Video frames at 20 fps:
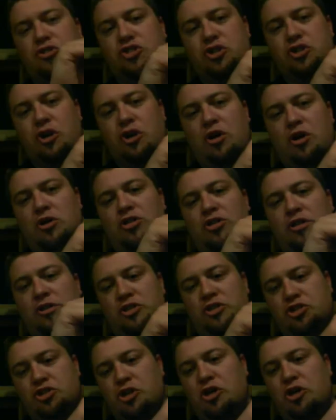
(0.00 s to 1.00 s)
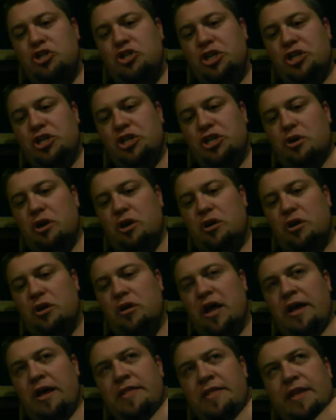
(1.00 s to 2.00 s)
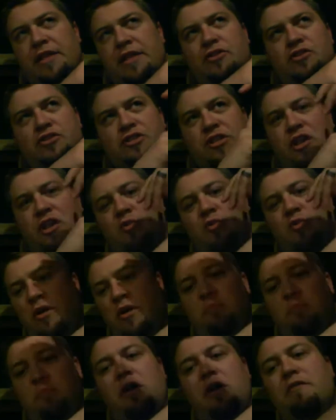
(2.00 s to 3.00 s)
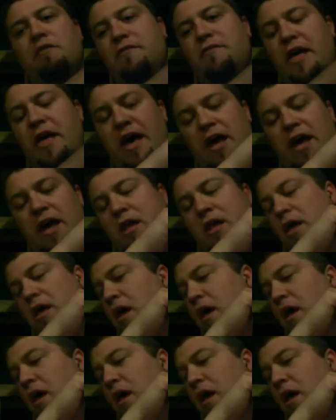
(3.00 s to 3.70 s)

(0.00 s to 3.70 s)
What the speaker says: Charge and the Charge HR. And then there's another one above that.